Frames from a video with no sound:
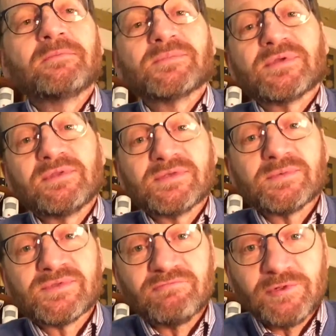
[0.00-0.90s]
so this
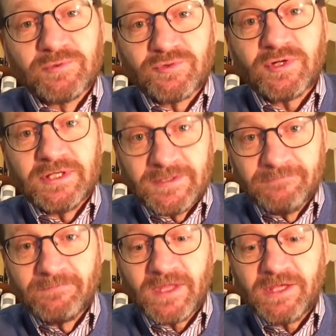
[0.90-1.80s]
was a real treat.
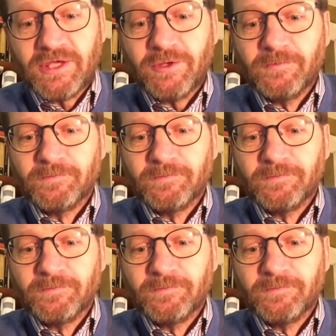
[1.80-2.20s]
Thank you.